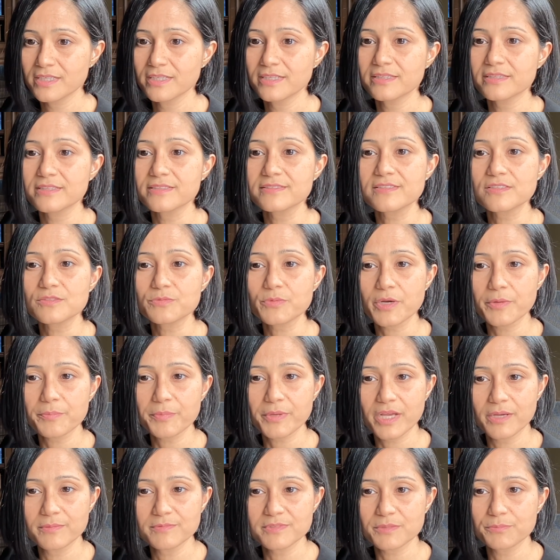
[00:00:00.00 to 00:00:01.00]
This is where it
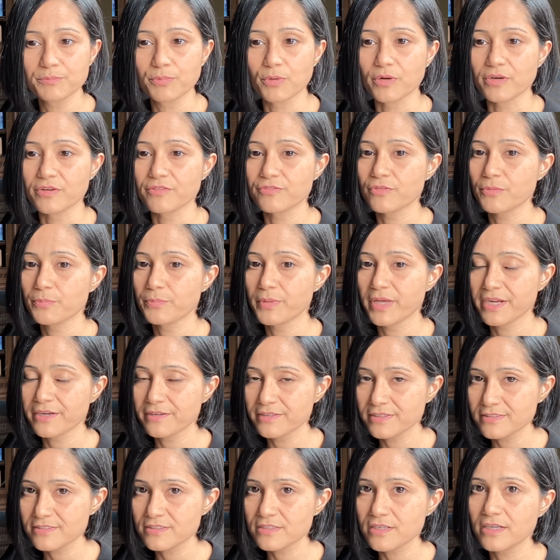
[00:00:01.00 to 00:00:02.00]
becomes important for
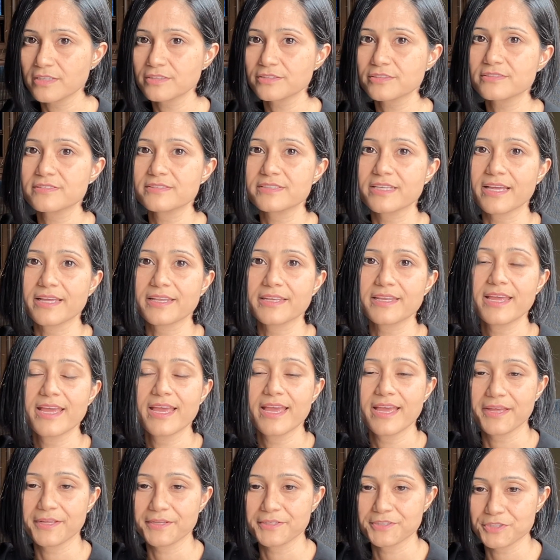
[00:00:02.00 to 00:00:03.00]
parents to understand
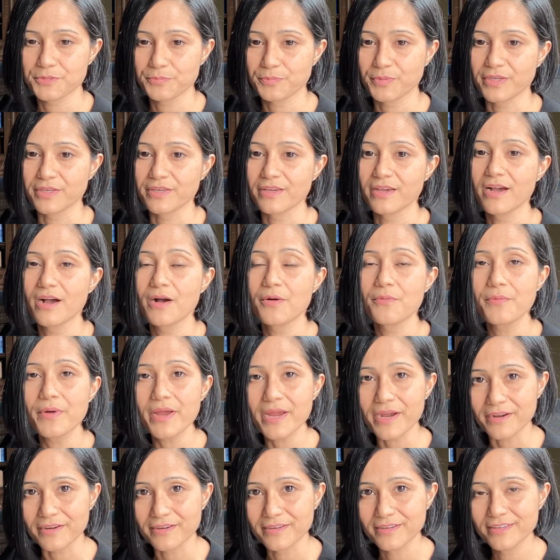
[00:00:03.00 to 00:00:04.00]
and to be
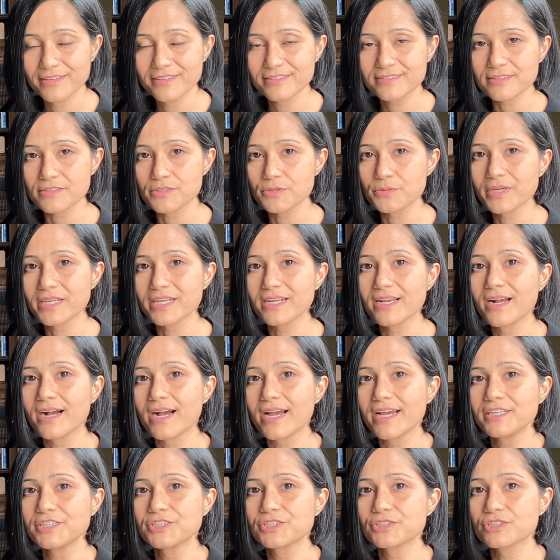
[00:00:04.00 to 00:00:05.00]
aware, so you can
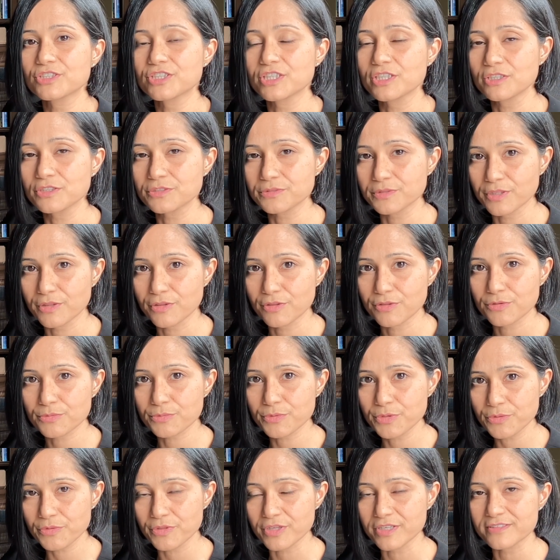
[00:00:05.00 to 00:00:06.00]
guide your children
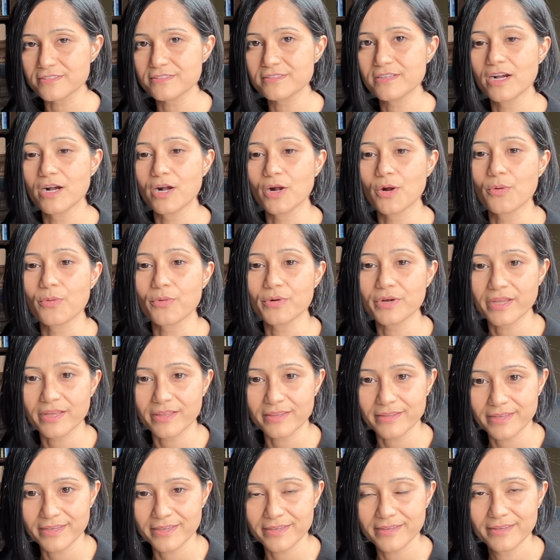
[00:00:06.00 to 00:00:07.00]
through this
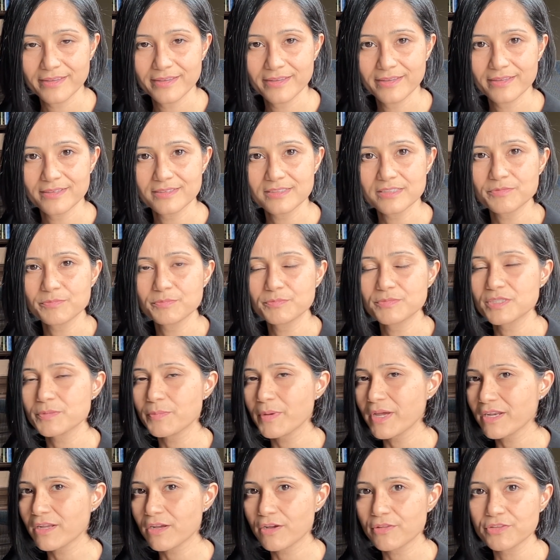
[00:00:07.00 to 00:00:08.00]
accordingly,
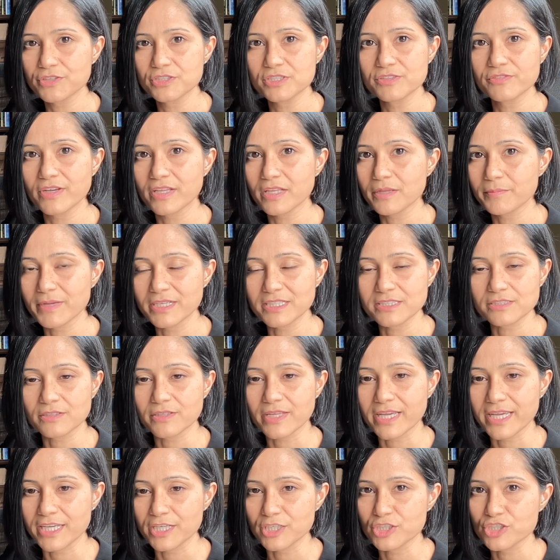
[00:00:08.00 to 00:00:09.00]
depending on their developmental
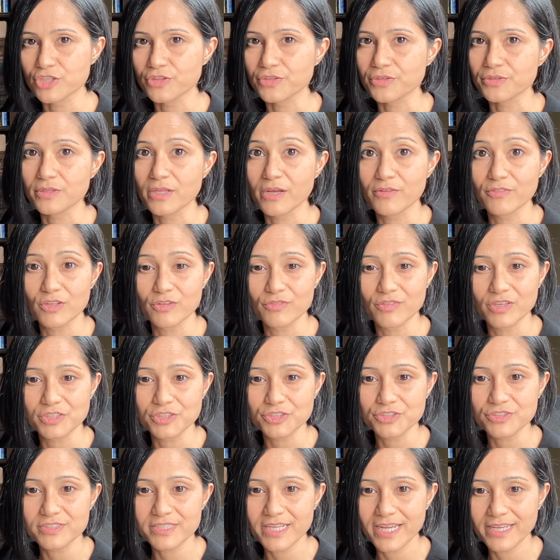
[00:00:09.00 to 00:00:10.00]
age and their level of
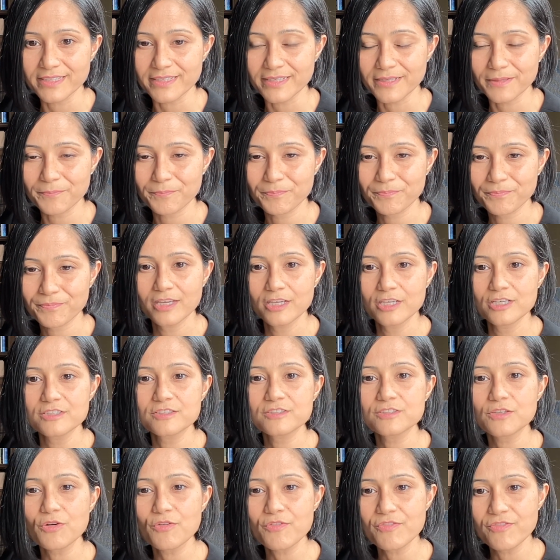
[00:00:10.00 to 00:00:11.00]
understanding.
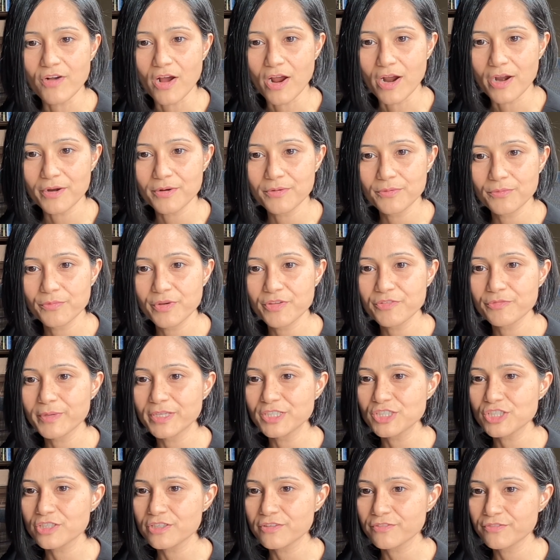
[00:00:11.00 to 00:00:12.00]
So far, we've
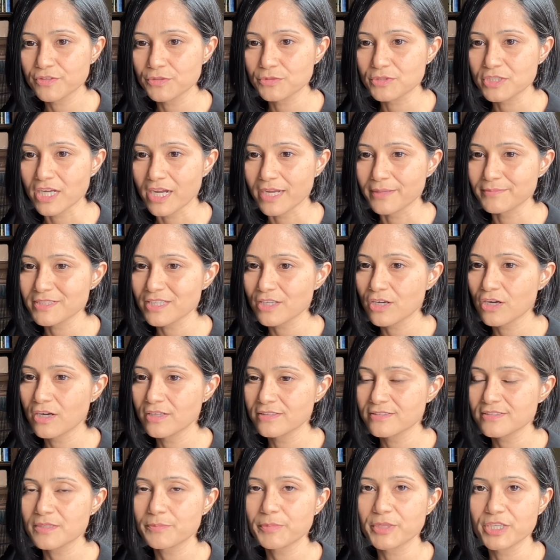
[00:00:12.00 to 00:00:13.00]
mentioned a few times that
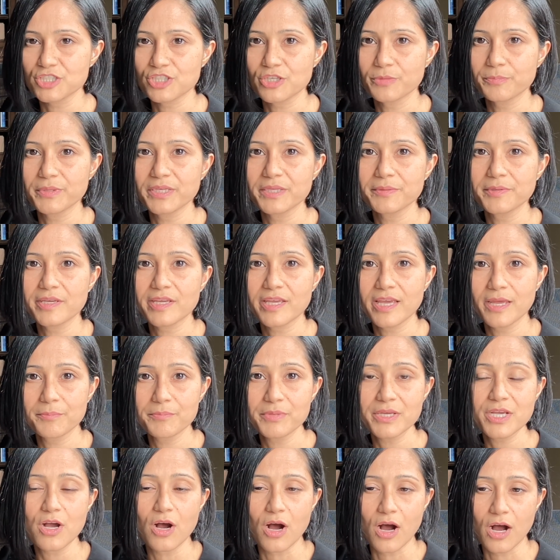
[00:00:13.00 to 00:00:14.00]
constipation can
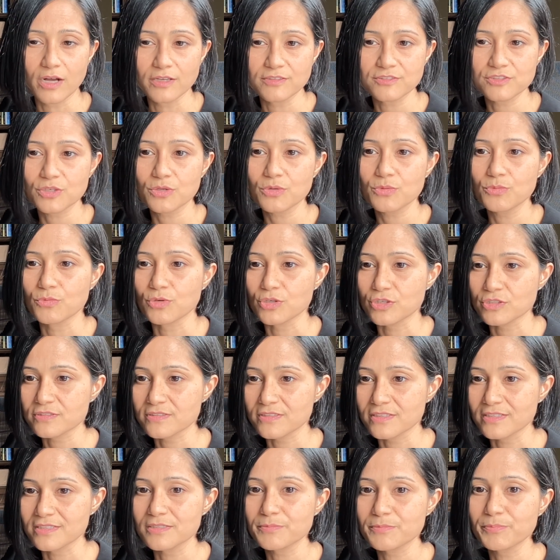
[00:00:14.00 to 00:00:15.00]
be caused or
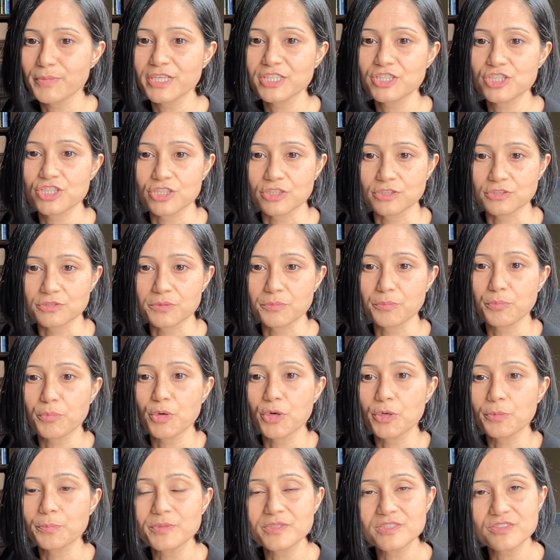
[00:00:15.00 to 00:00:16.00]
worsened by children
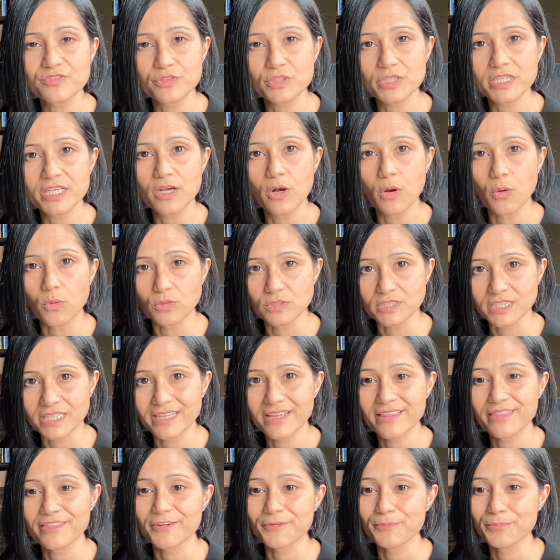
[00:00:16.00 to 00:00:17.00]
purposefully
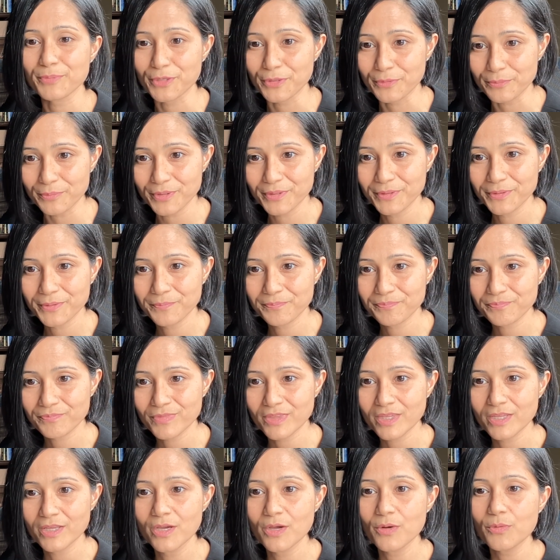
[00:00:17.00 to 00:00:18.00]
holding their poop.
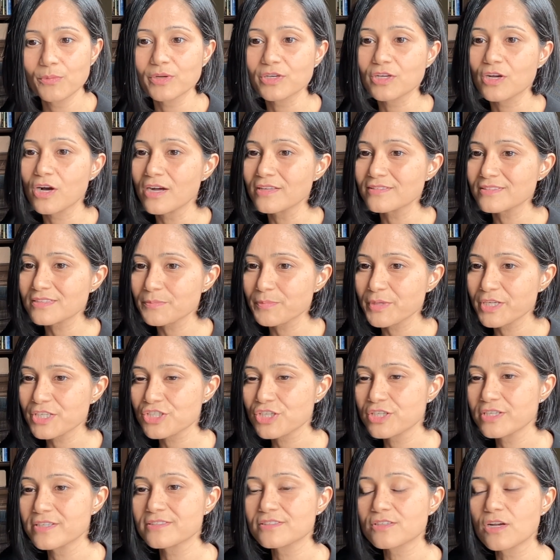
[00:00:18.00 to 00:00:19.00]
When
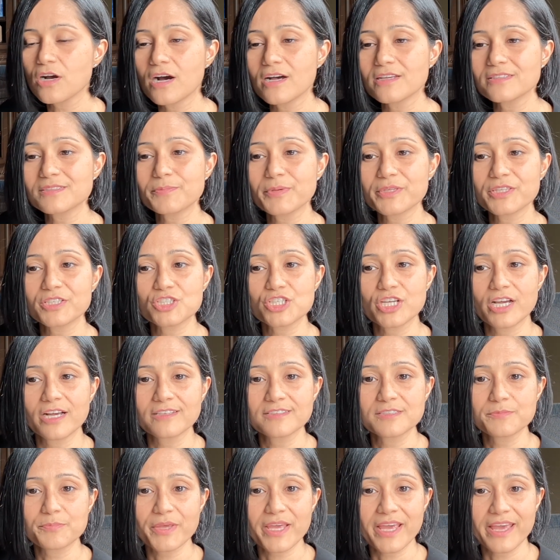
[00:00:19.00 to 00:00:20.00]
constipation is caused by the
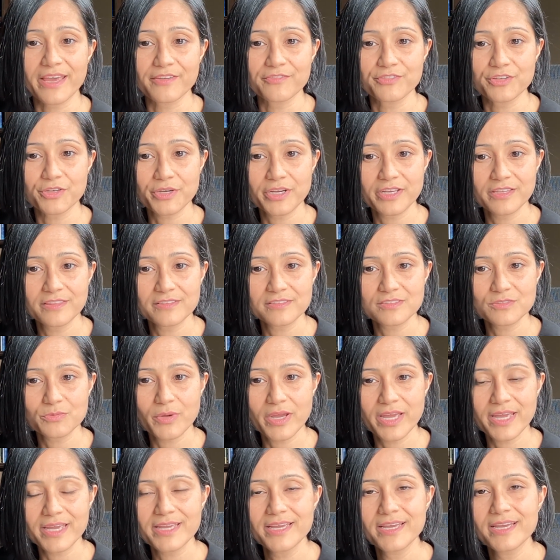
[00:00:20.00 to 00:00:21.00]
child's behavior in this
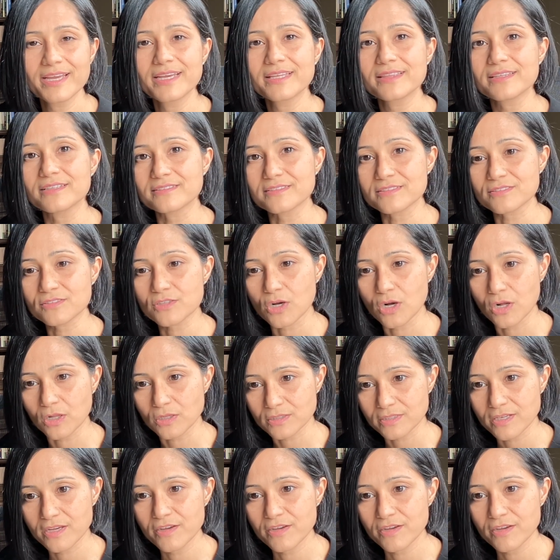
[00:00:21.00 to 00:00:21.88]
way, this is called